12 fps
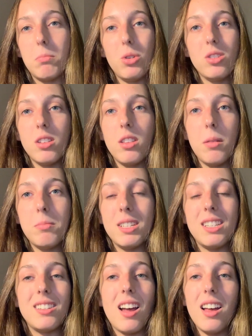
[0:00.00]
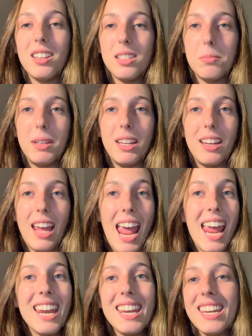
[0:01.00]
most of them did not speak
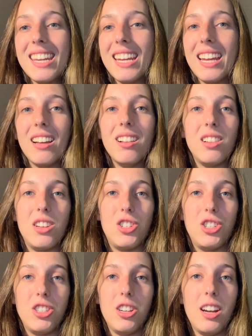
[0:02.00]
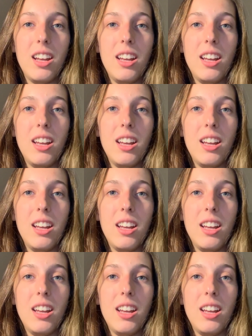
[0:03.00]
any English.